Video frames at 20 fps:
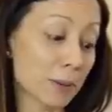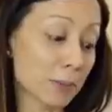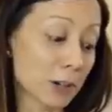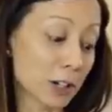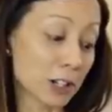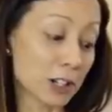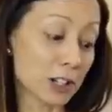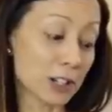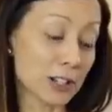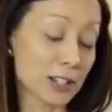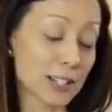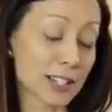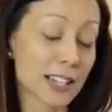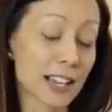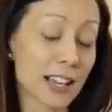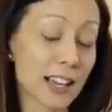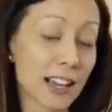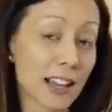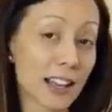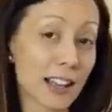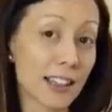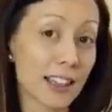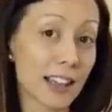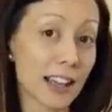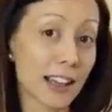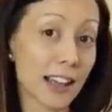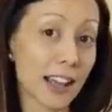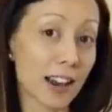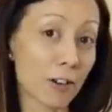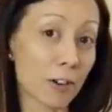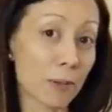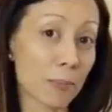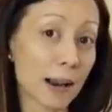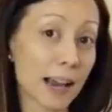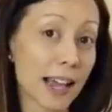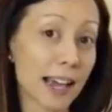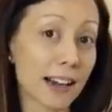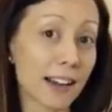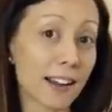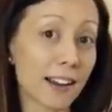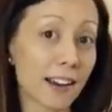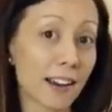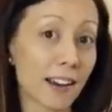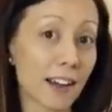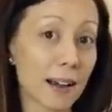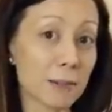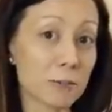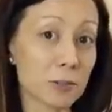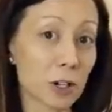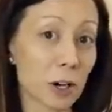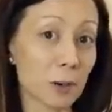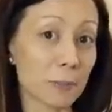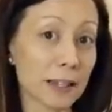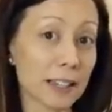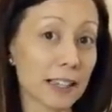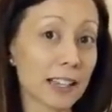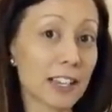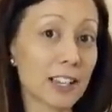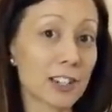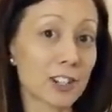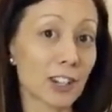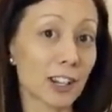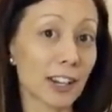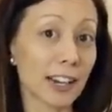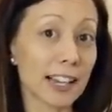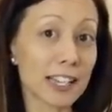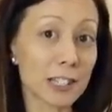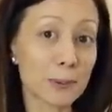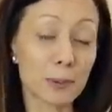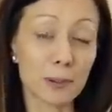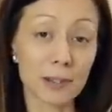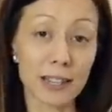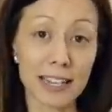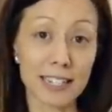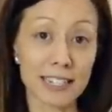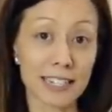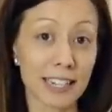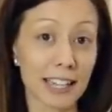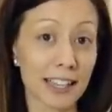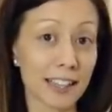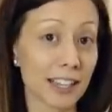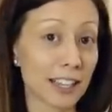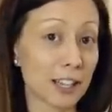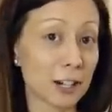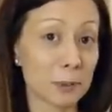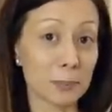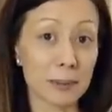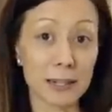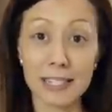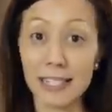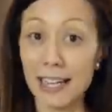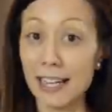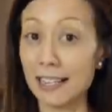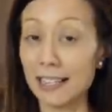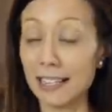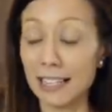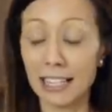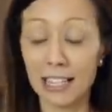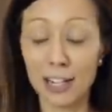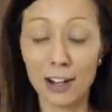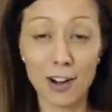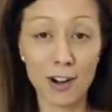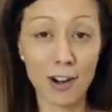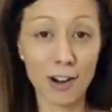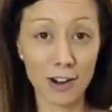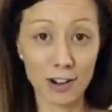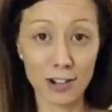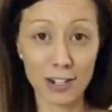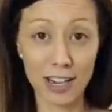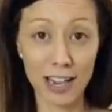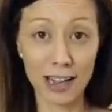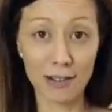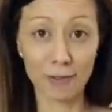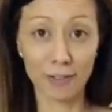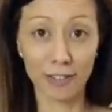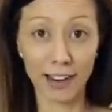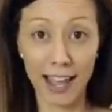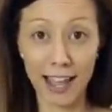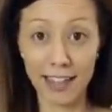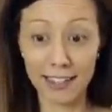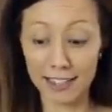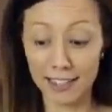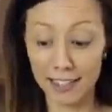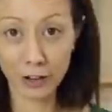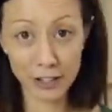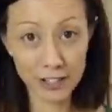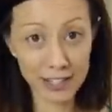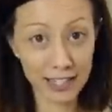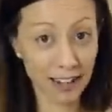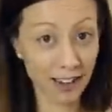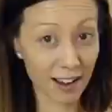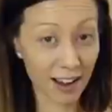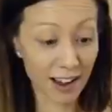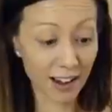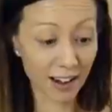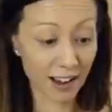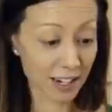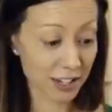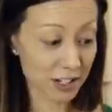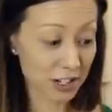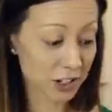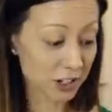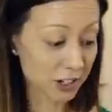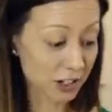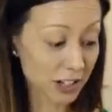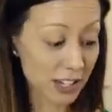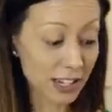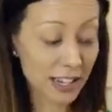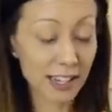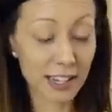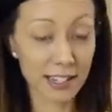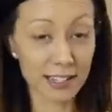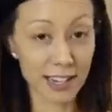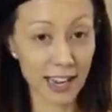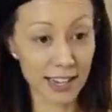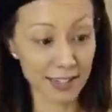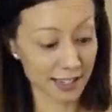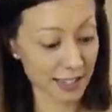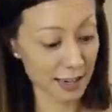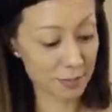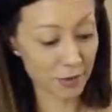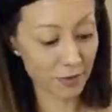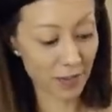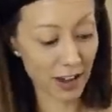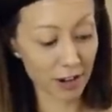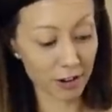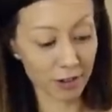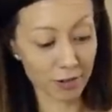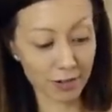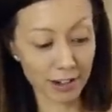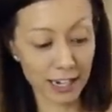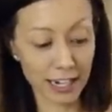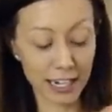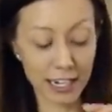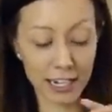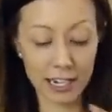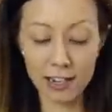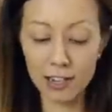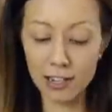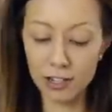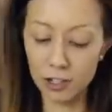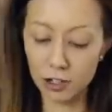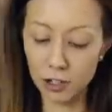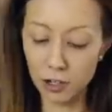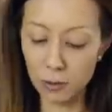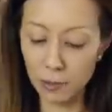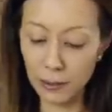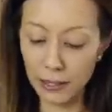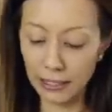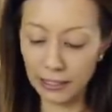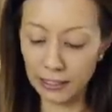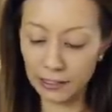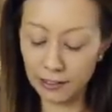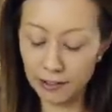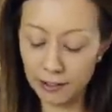I'm gonna use the aeroplane lime topping. So let's put that together. It'll be done in no time flat. First thing I like to do is add some of our green topping.